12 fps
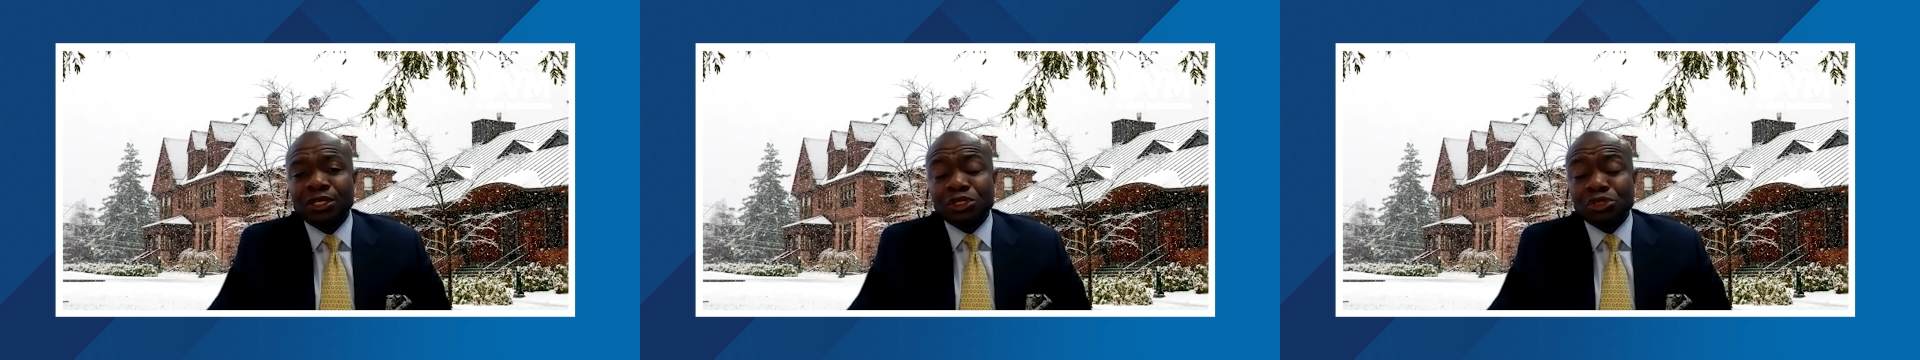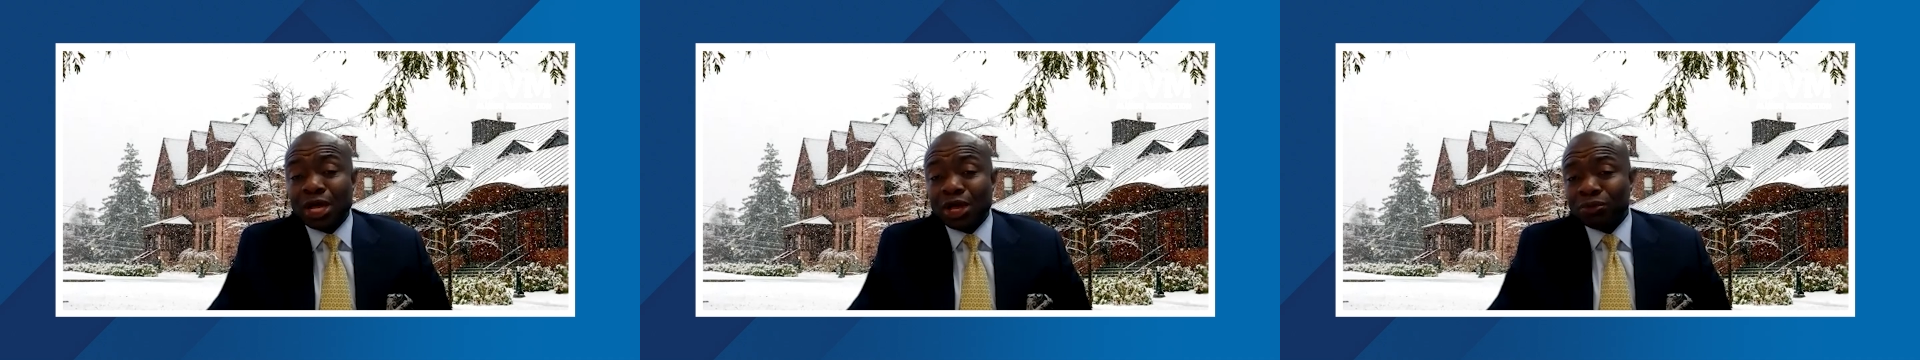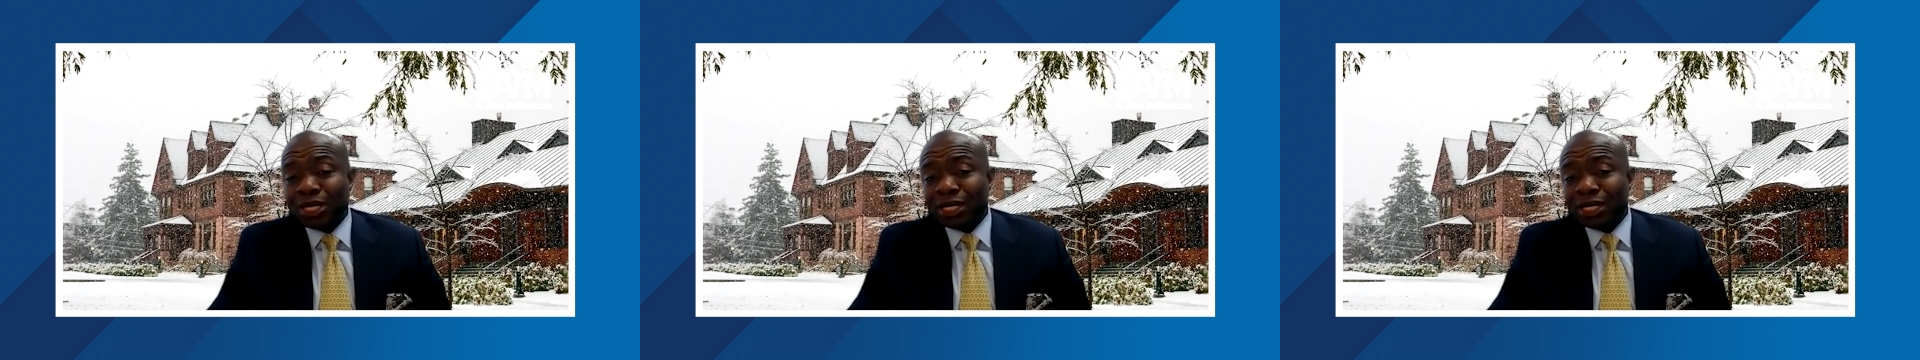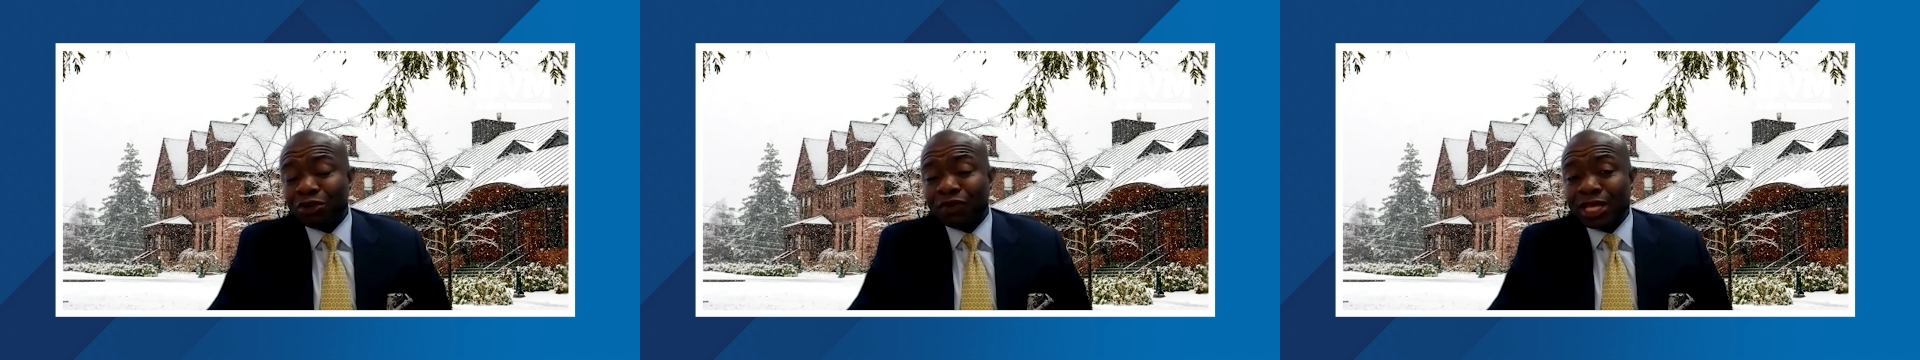So I hope that
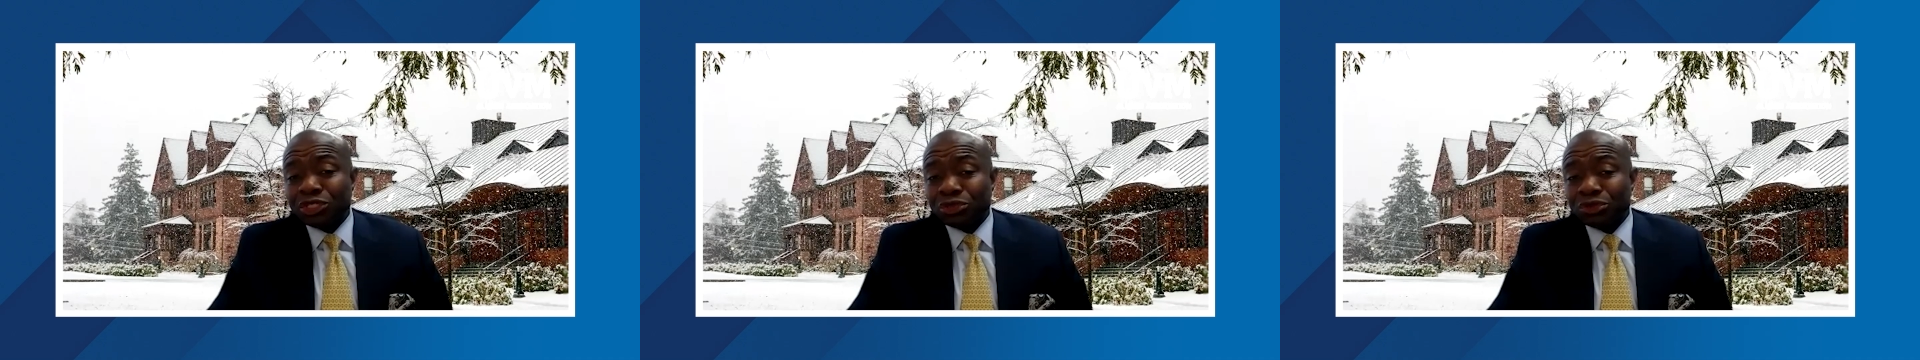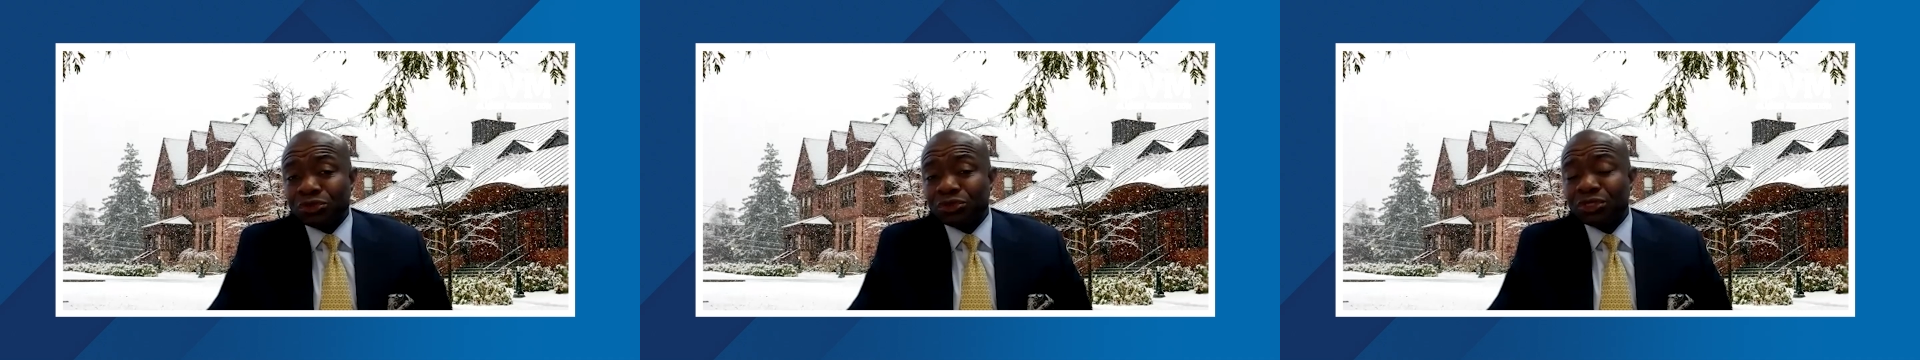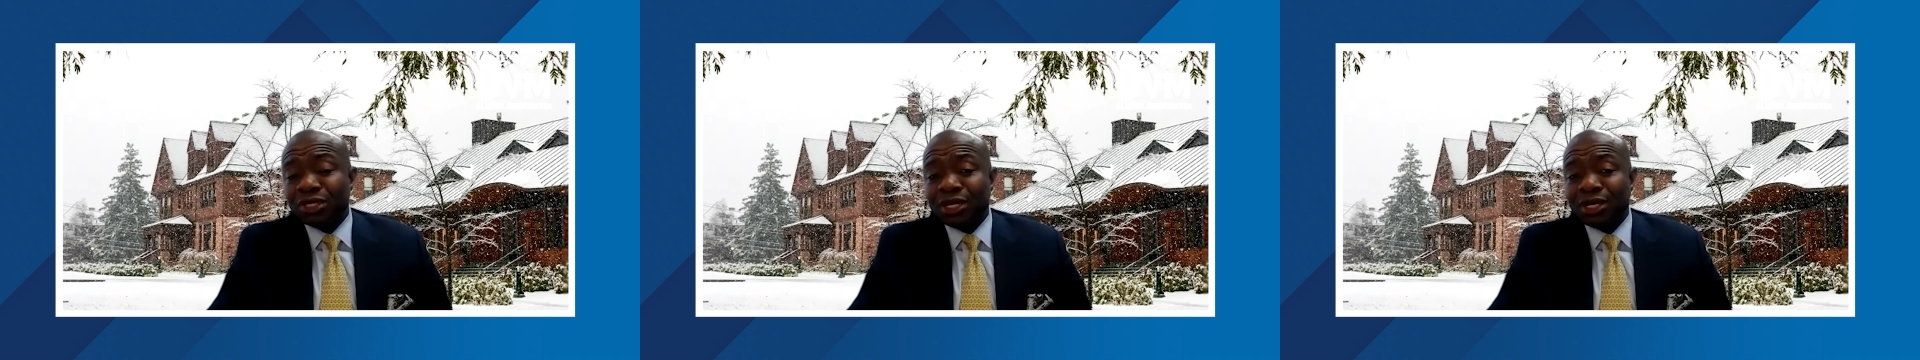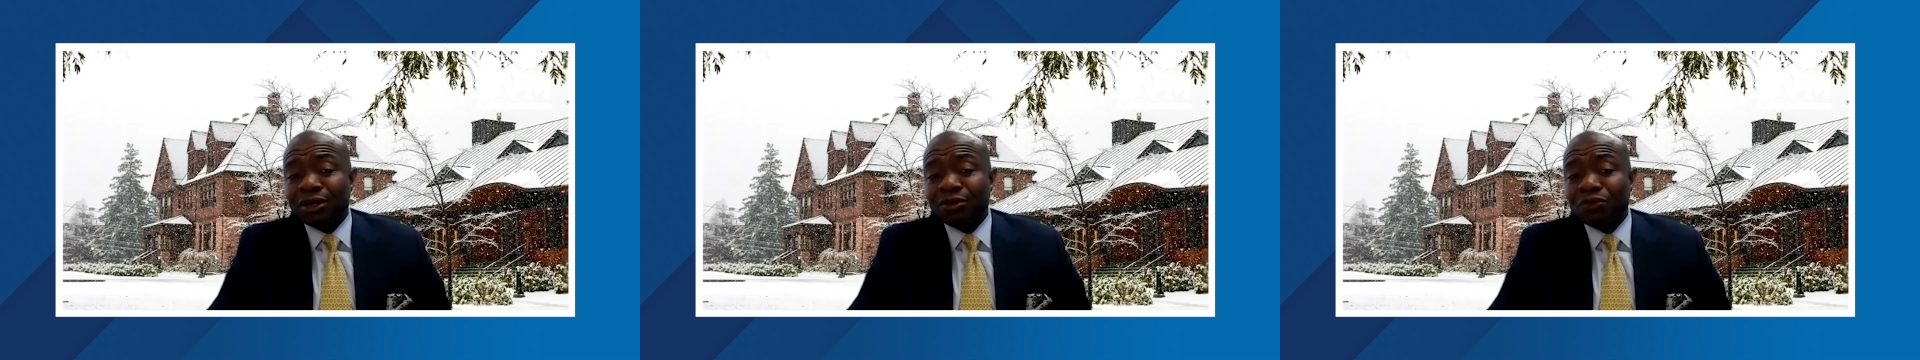kind of answers
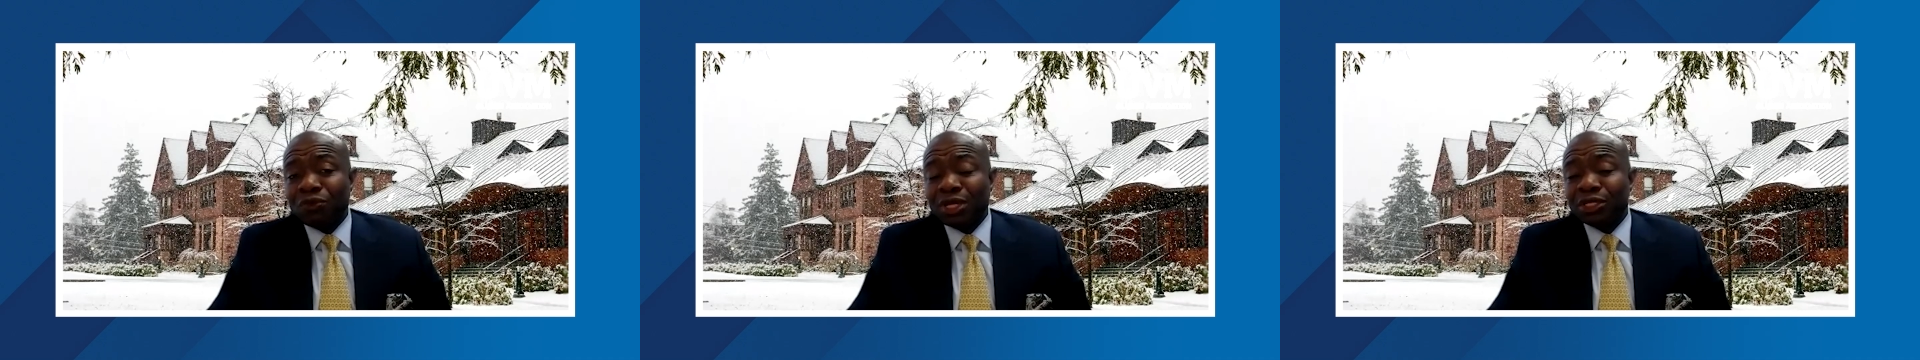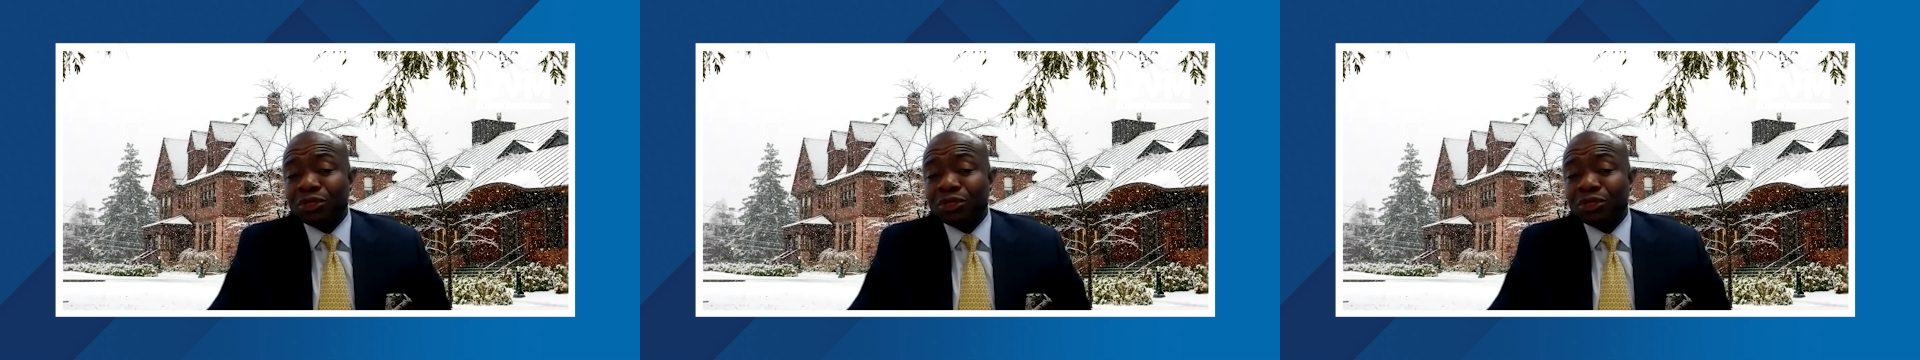what